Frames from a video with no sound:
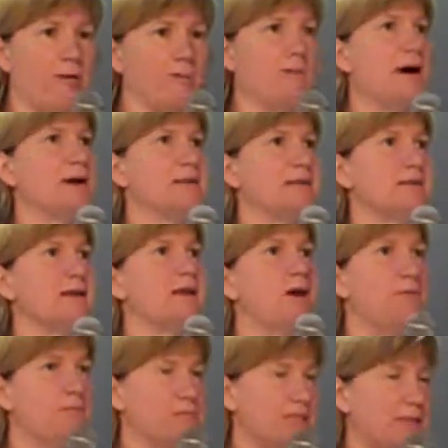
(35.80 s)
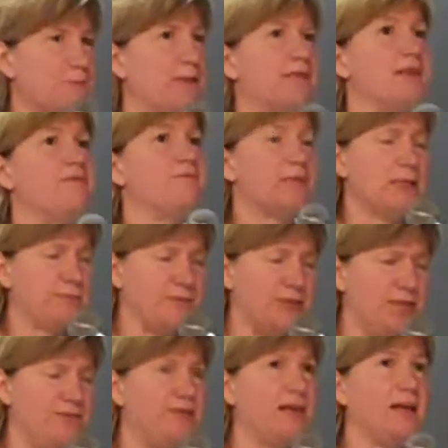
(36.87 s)
boxes on our
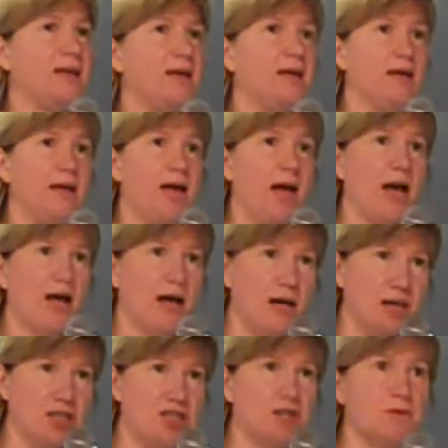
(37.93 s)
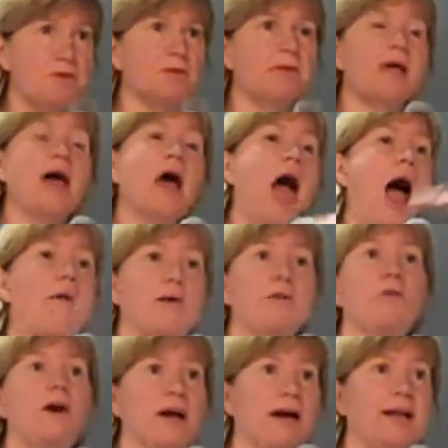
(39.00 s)
specific issues, and we
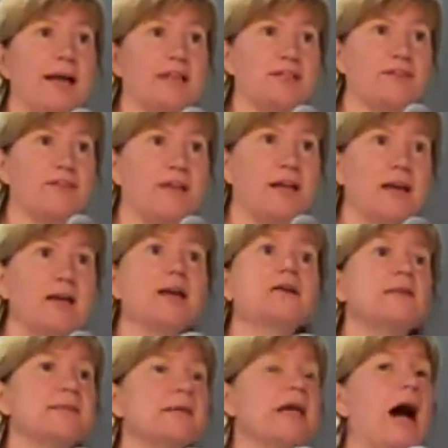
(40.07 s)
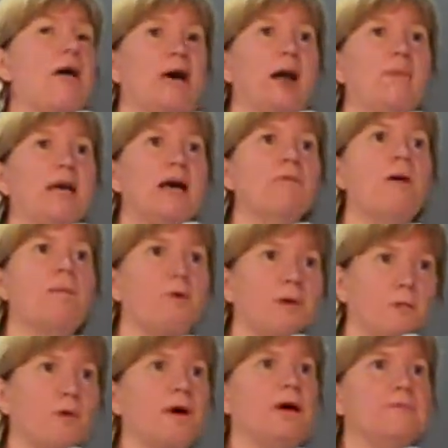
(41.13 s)
work collectively to see how can we come up
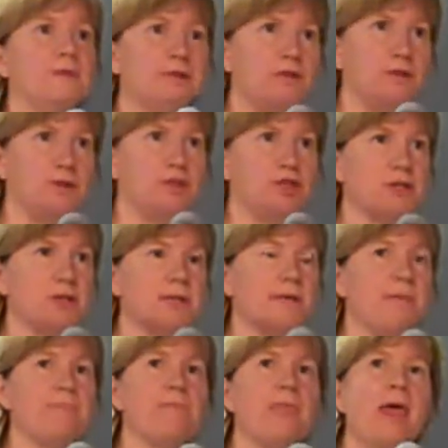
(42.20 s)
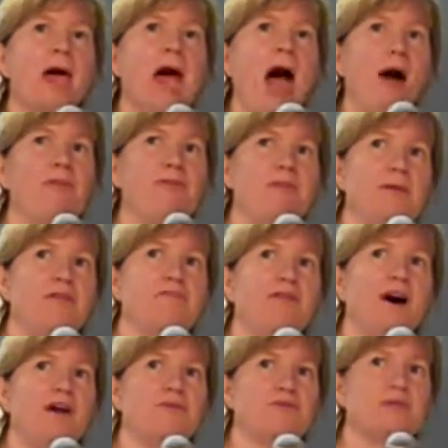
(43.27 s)
with workable solutions. And we've been
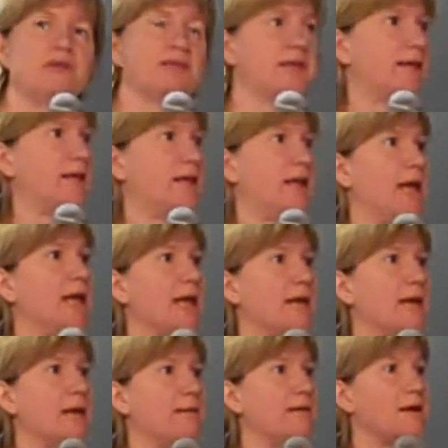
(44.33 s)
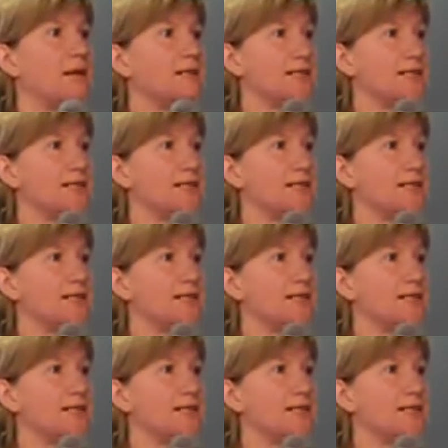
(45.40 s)
involved recently in a